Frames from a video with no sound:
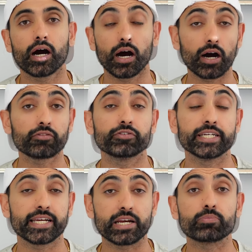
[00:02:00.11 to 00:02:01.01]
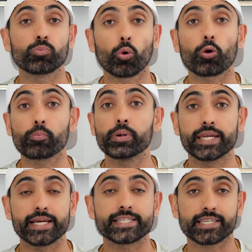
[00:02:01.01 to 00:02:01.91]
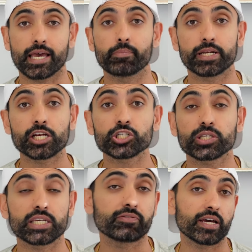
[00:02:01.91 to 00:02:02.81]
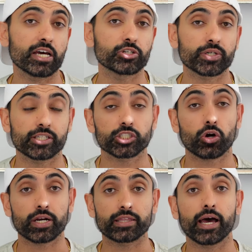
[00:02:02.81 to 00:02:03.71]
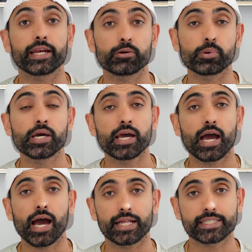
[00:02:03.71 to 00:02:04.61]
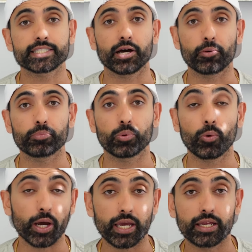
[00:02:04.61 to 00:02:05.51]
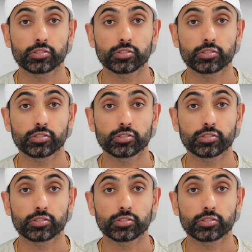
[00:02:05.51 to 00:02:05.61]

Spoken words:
of getting more minutes and potentially entering the starting lineup at some point.